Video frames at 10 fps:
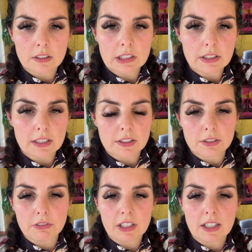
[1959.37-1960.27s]
Thanks,
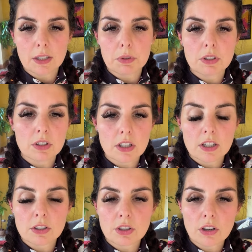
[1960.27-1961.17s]
Enrique. Which
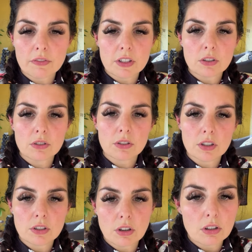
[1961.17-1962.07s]
short videos are you
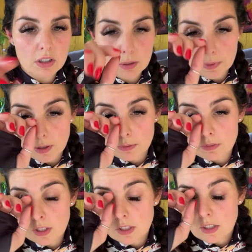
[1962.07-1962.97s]
talking about?
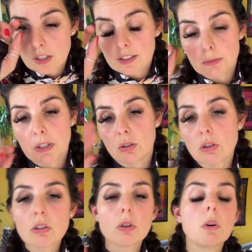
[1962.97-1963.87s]
Is it my
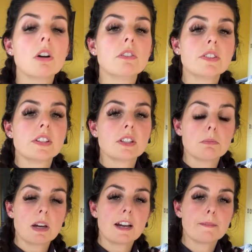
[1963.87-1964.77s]
yoga ones? Is it
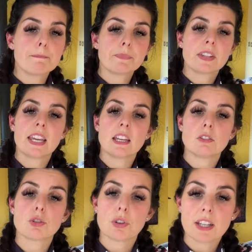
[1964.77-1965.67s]
my HIIT
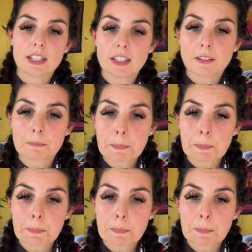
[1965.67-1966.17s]
training?